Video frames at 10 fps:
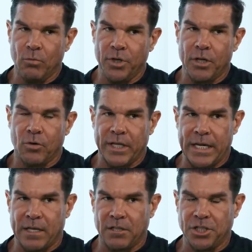We go and
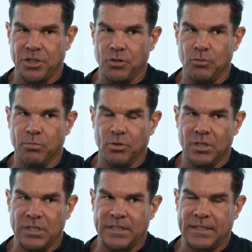get her. She's
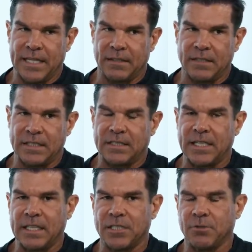newborn, deathly
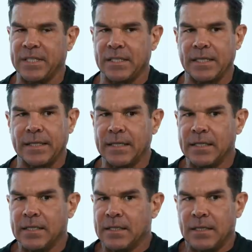sick. She weighed like
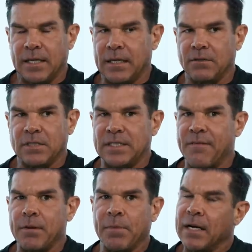I don't know,
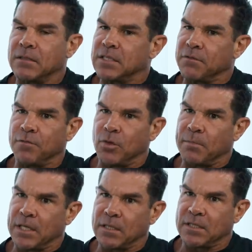seven pounds at four
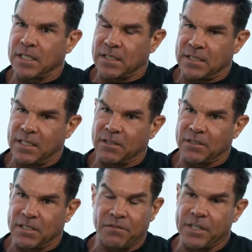months, Whoa. like ser-
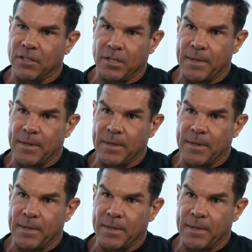severely